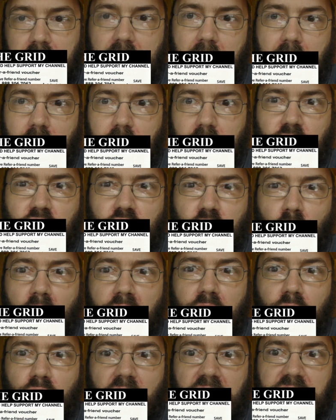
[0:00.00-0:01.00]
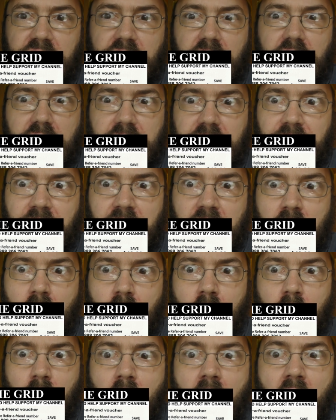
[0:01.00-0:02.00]
Now enjoy the rest of this
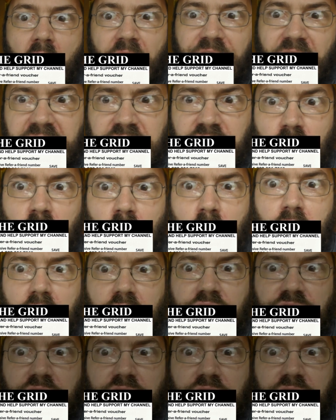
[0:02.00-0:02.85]
video. That's an order,